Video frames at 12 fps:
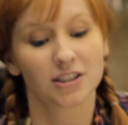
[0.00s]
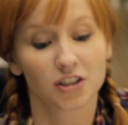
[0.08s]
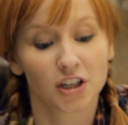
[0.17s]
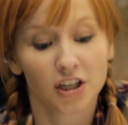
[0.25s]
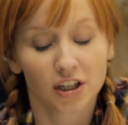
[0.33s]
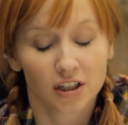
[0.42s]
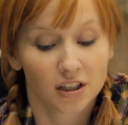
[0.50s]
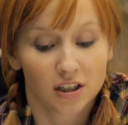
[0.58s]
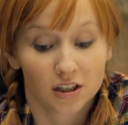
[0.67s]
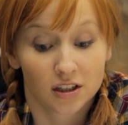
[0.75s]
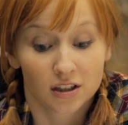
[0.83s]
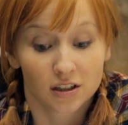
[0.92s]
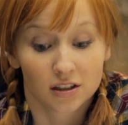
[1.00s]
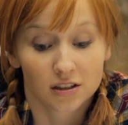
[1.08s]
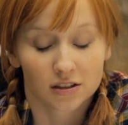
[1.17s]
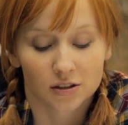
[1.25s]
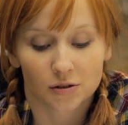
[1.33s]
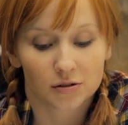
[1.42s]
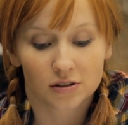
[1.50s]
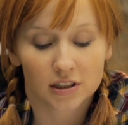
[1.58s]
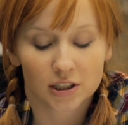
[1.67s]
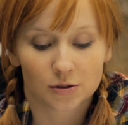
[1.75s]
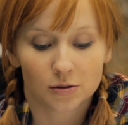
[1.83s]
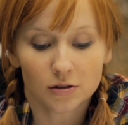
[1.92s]
he's
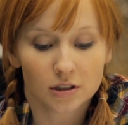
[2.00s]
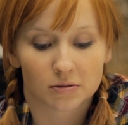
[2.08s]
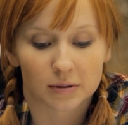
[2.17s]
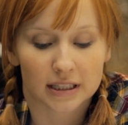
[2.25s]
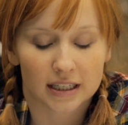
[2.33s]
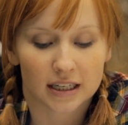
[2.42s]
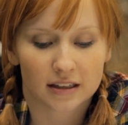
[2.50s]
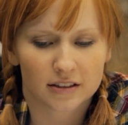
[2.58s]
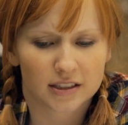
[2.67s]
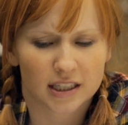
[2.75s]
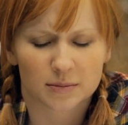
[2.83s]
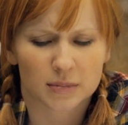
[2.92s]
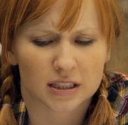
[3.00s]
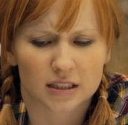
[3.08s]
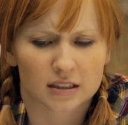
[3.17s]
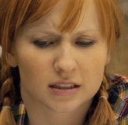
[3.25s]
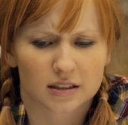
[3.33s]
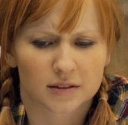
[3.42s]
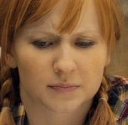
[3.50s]
totally cool, but then other times he's